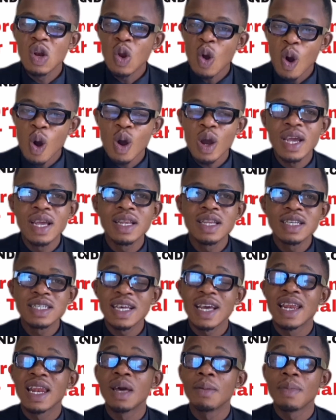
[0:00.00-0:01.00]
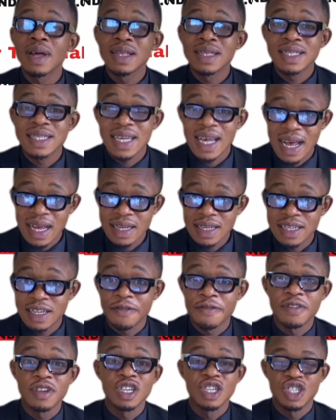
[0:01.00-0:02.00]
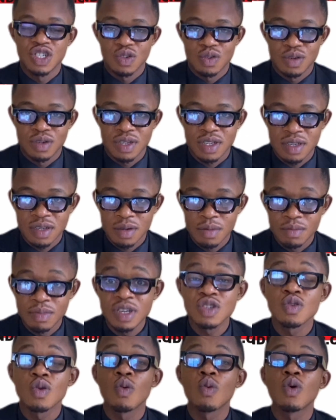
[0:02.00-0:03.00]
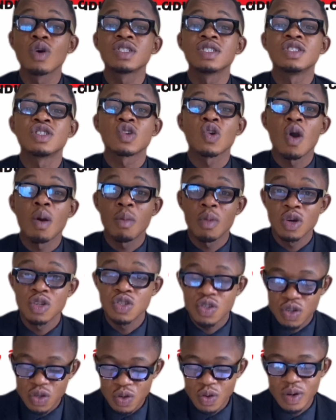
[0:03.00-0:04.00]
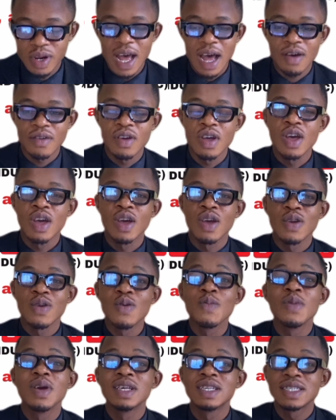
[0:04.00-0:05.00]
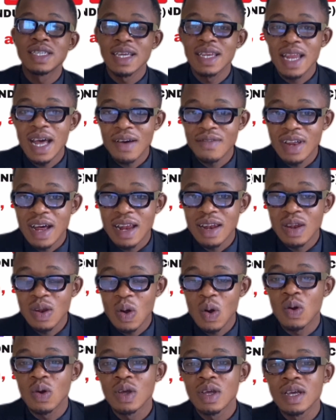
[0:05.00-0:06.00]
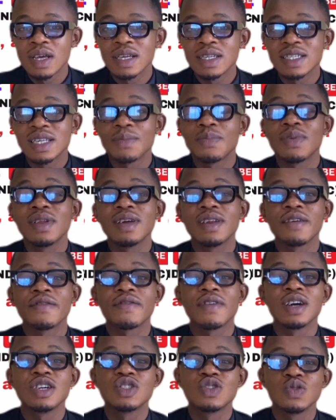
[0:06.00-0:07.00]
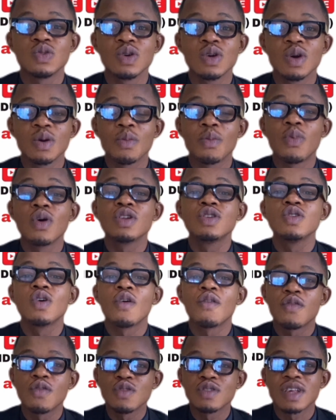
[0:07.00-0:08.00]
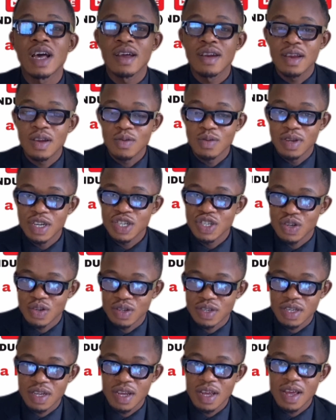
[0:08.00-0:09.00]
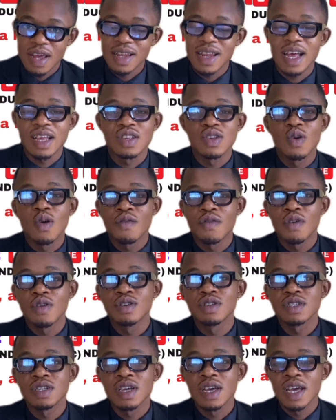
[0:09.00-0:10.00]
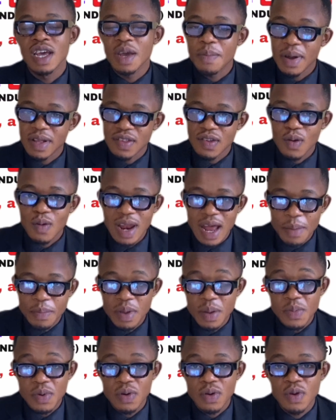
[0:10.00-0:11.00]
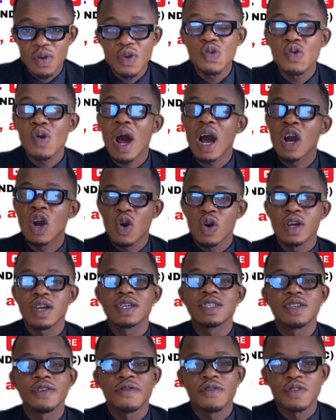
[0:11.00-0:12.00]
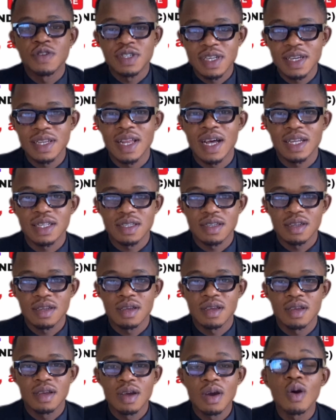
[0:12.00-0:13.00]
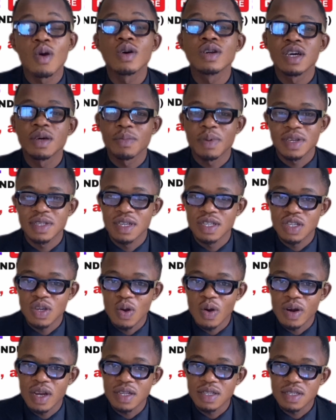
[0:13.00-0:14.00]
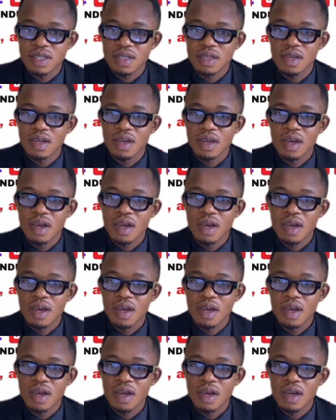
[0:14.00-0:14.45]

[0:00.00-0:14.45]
Law in its elemental definitions, based on what is common to you now, you may say now that law simply refers to body of rules and regulations that governs a particular people. You are correct if you say that, 100% correct.